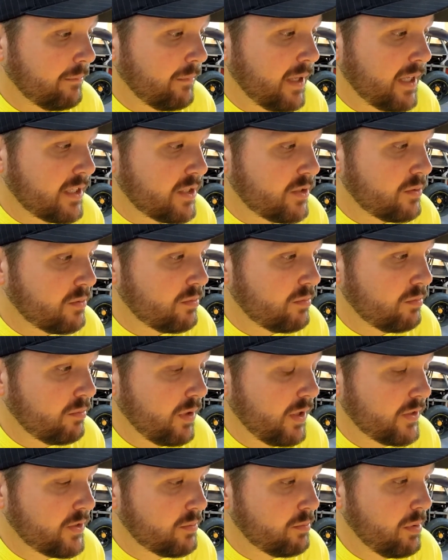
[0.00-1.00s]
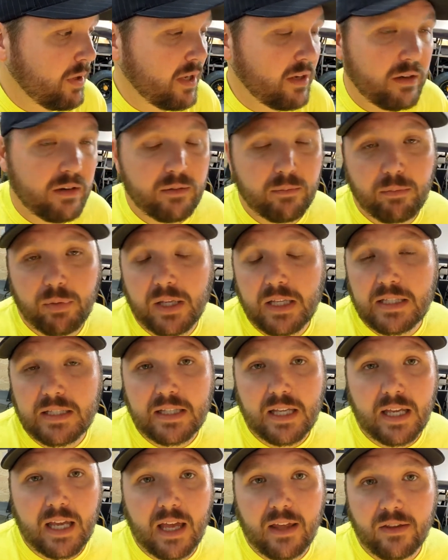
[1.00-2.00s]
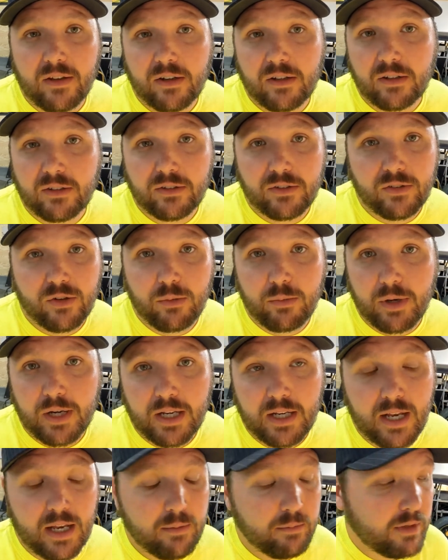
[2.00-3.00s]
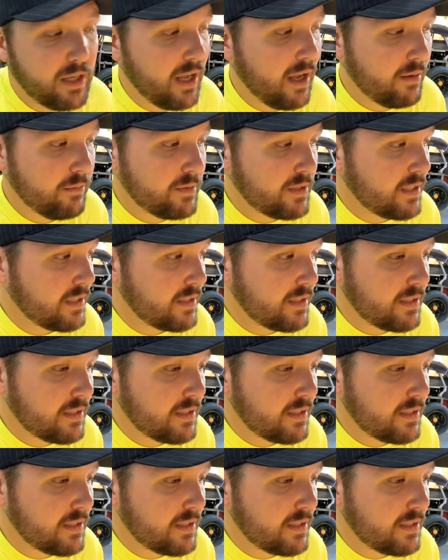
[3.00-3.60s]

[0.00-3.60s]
it's been pieced together so many damn times.